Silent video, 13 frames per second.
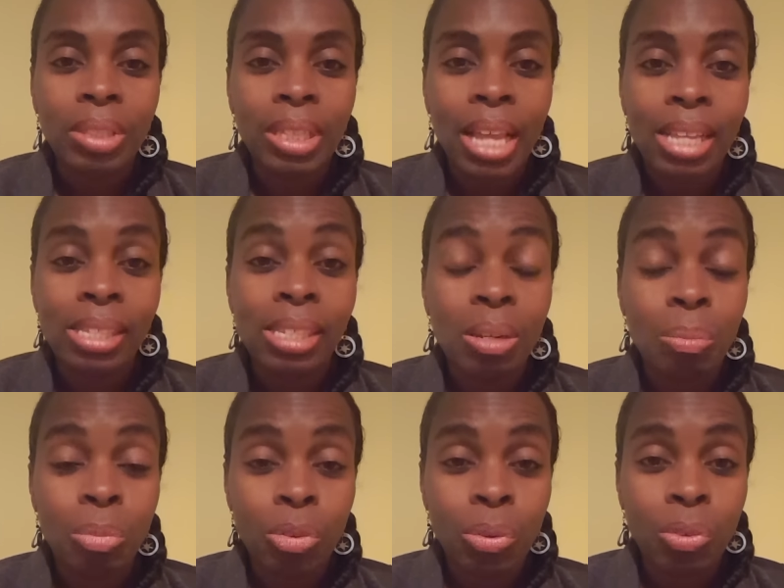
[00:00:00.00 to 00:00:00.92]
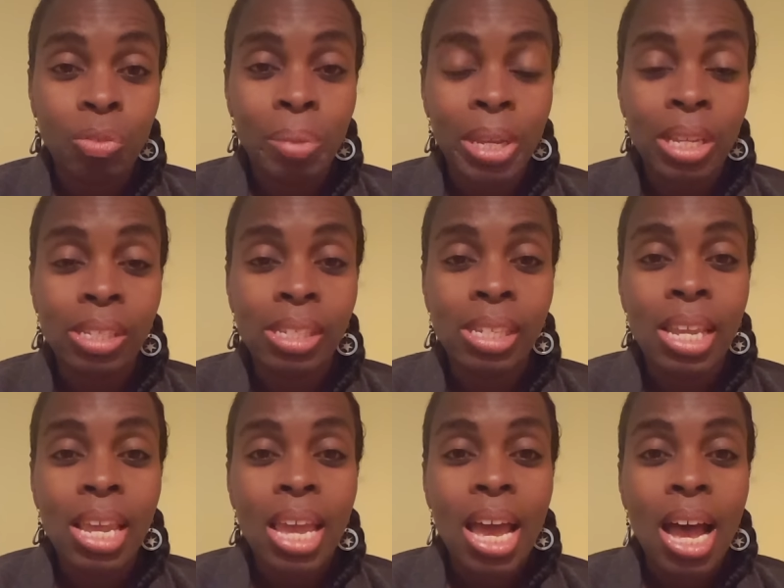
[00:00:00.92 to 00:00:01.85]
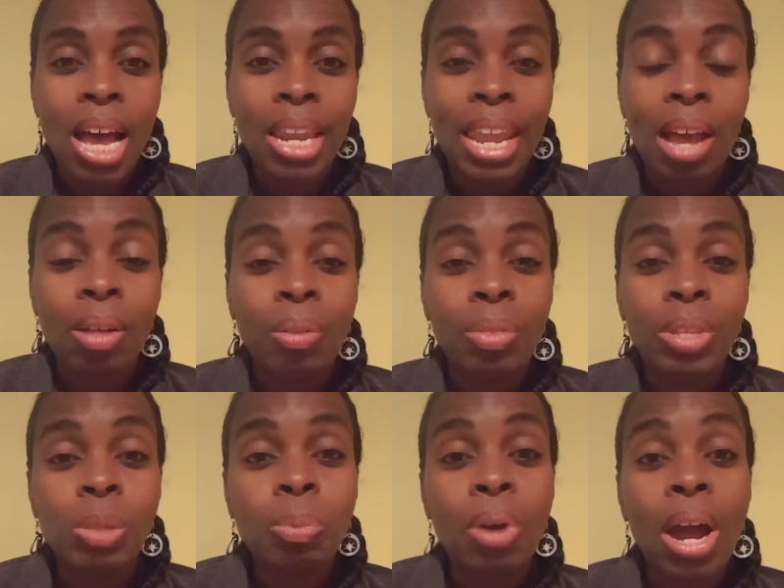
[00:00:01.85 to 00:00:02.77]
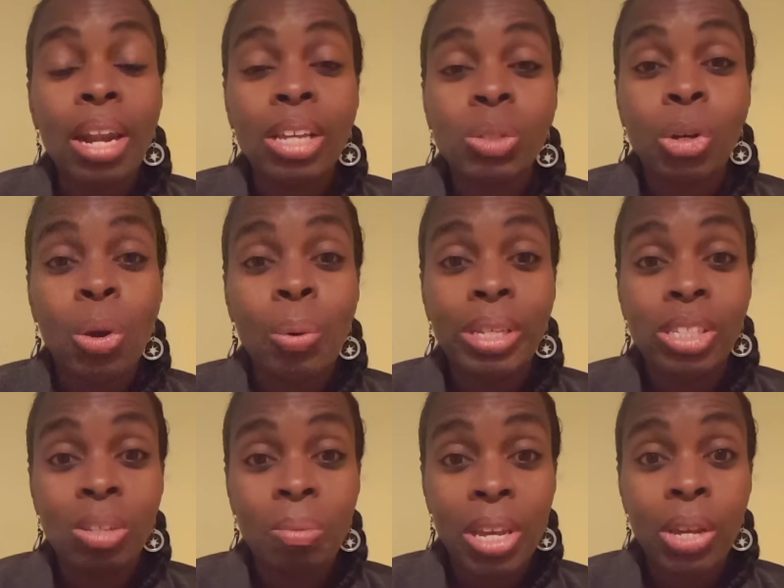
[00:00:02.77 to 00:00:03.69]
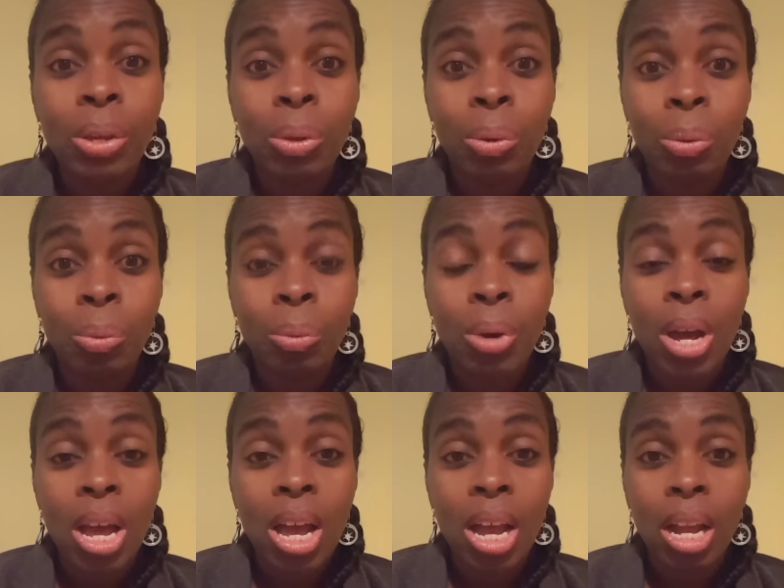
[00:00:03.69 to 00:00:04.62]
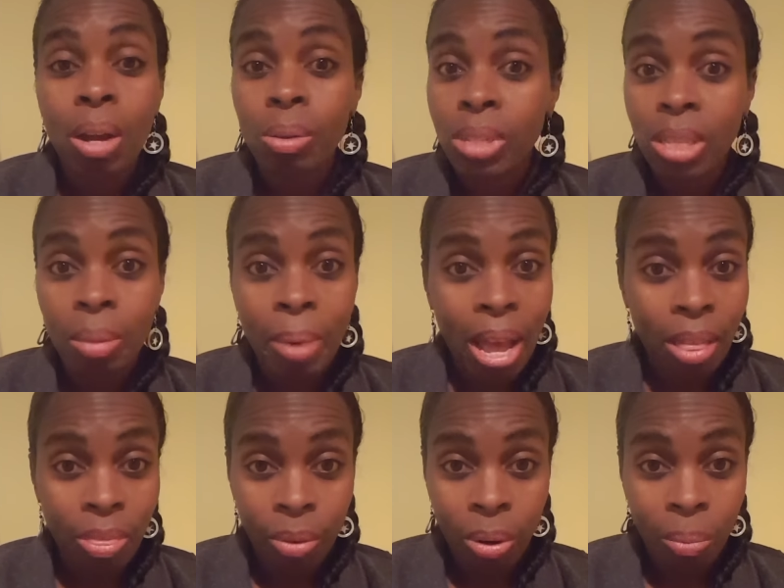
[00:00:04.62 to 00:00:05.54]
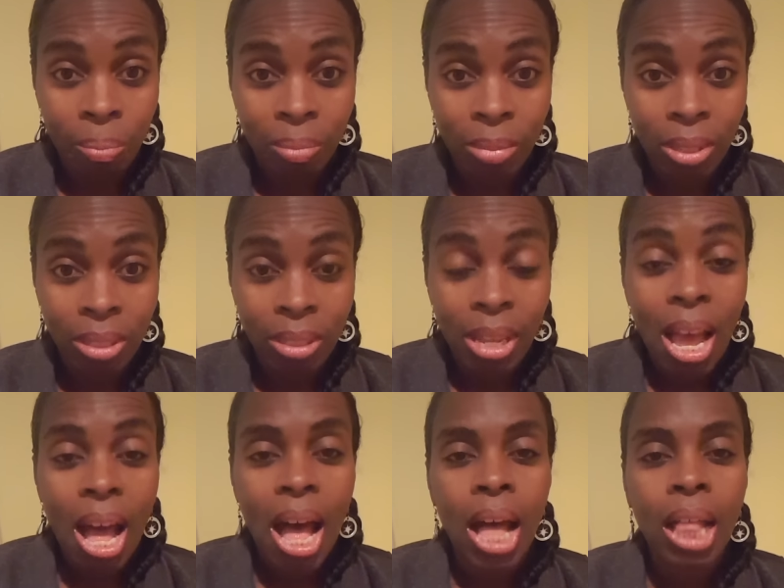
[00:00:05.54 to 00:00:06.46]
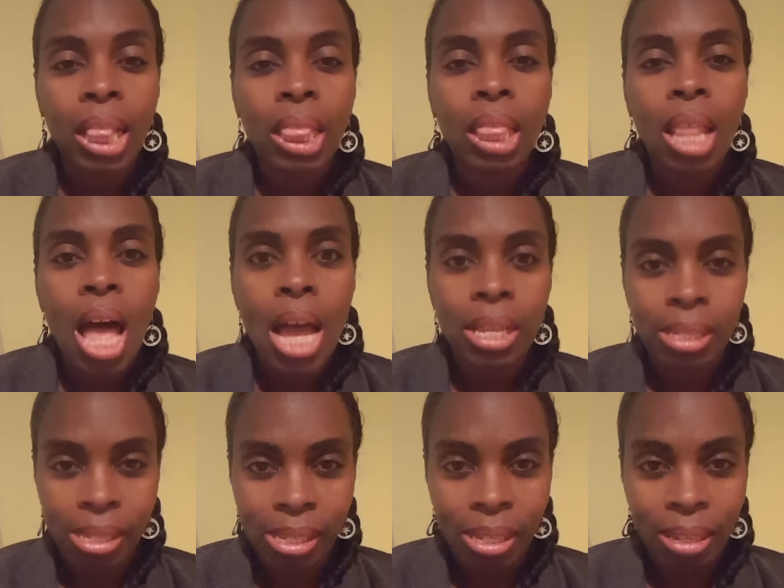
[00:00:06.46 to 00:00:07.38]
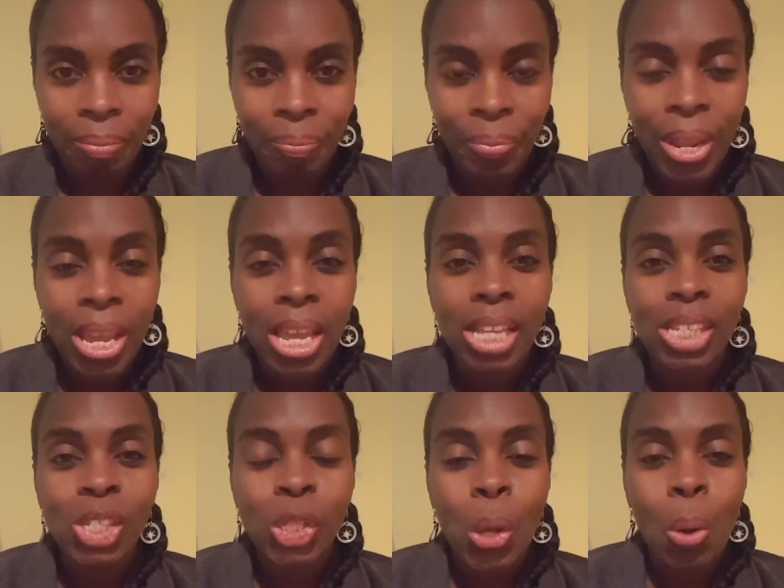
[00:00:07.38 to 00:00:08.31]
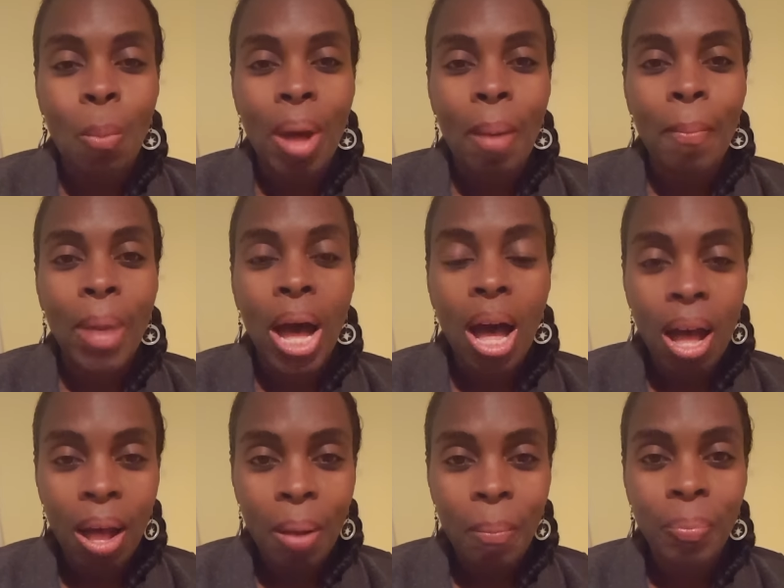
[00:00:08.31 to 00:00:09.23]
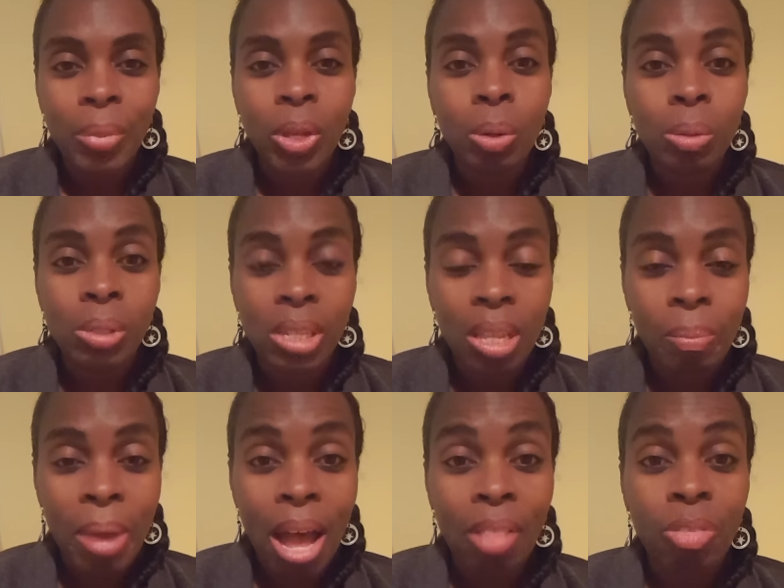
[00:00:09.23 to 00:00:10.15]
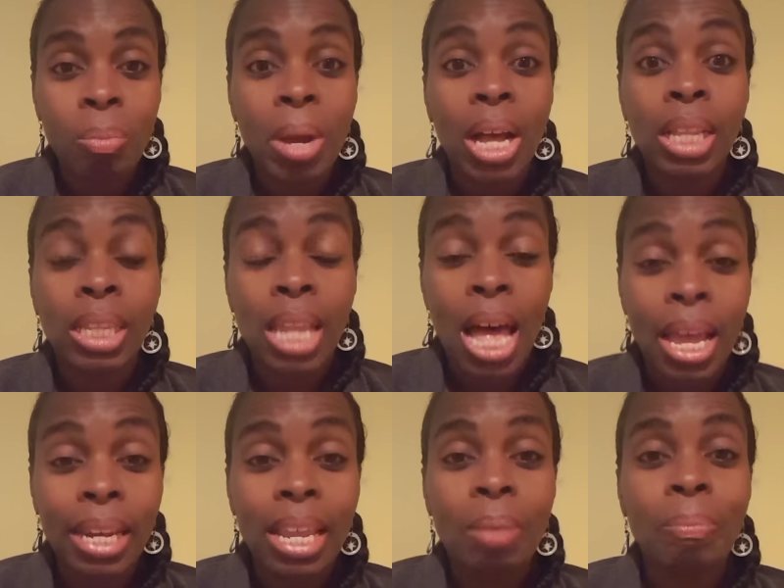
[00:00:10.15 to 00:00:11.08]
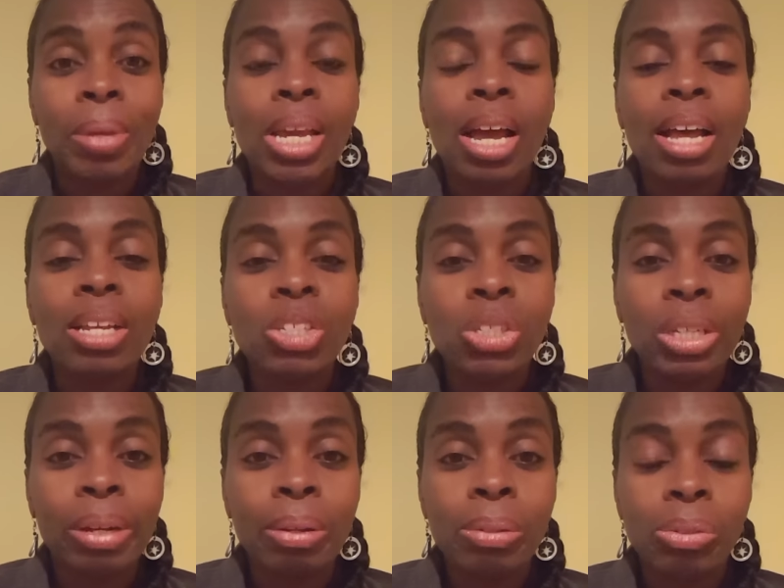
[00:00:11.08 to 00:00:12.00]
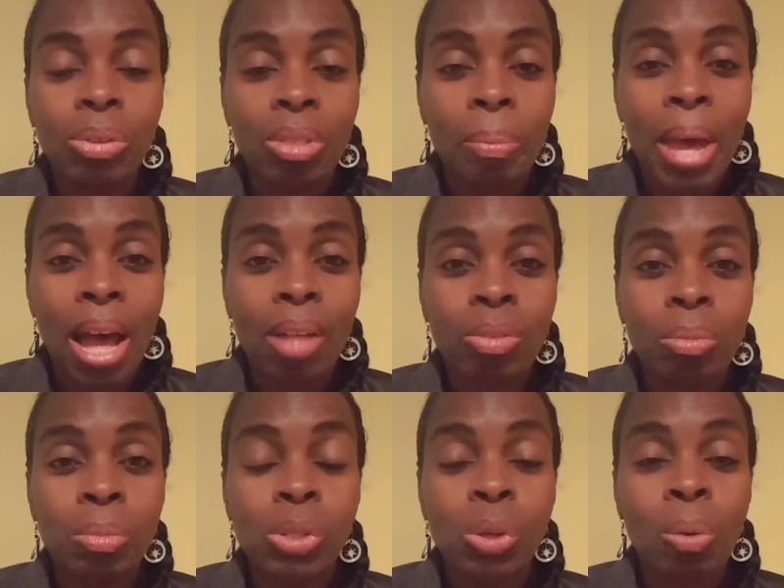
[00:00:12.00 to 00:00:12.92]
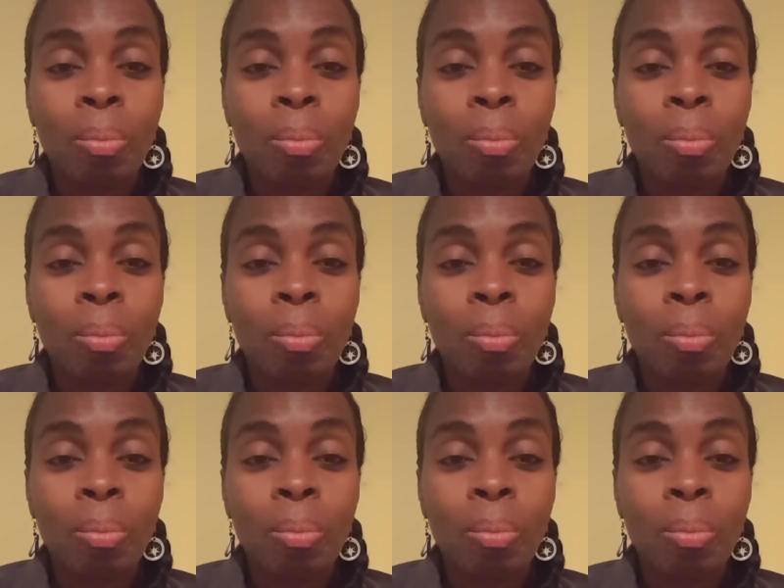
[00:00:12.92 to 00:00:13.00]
that's an improvement. Now, these products are going to make you go to the bathroom a lot. So my mom goes to the bathroom a lot, and because she goes to the bathroom so